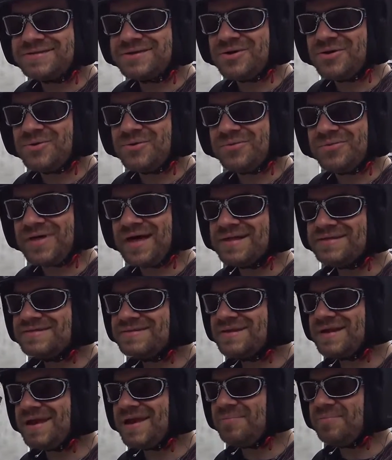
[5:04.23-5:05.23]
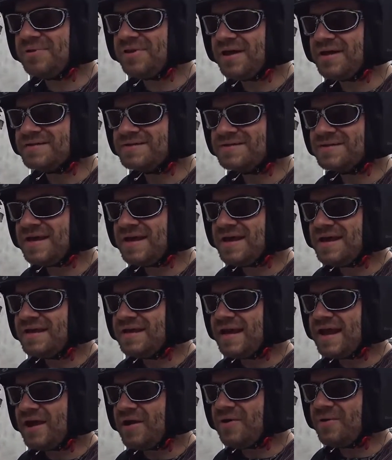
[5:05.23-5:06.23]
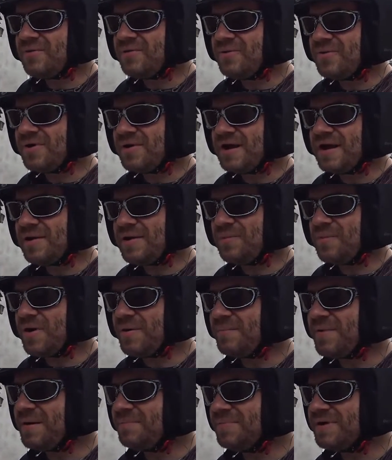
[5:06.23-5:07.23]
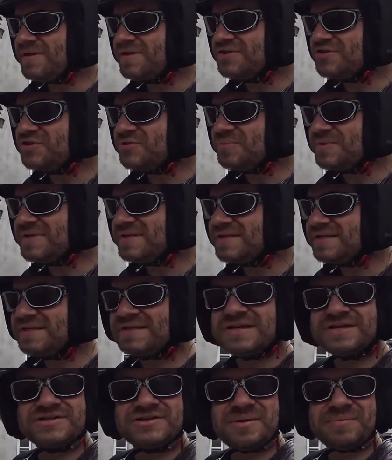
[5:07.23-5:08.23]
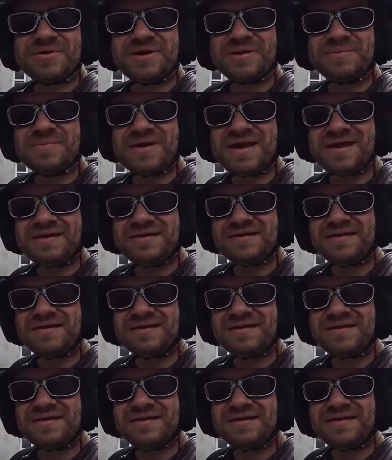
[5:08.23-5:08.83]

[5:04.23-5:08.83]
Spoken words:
so that's a plus. Now, in what might be the stupidest decision I'm going to make,